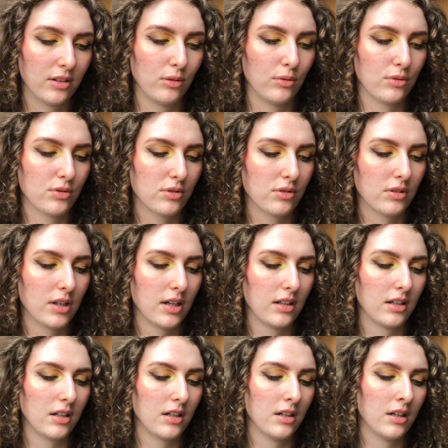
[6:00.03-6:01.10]
neutral
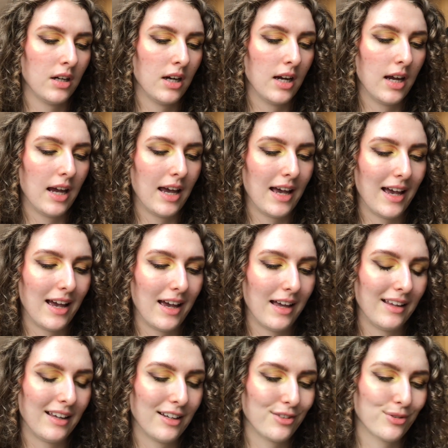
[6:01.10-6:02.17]
color, and
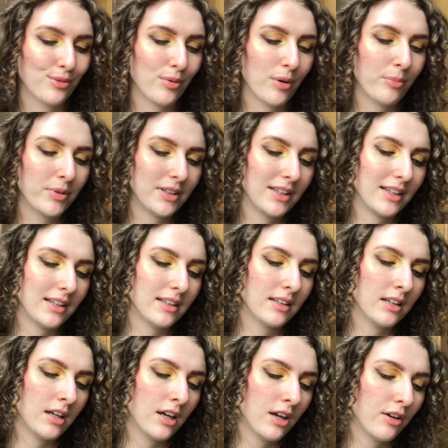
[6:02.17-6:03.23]
I swapped it
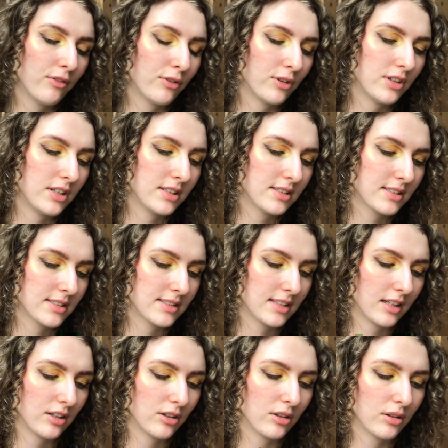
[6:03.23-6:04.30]
for this
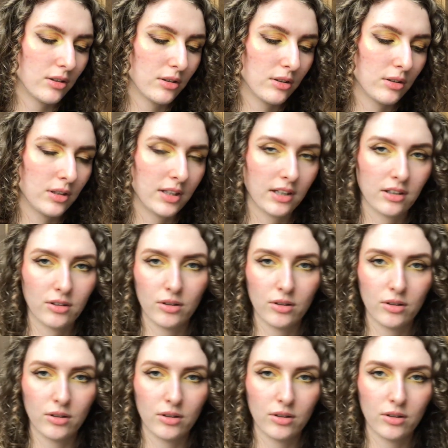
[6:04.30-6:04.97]
single like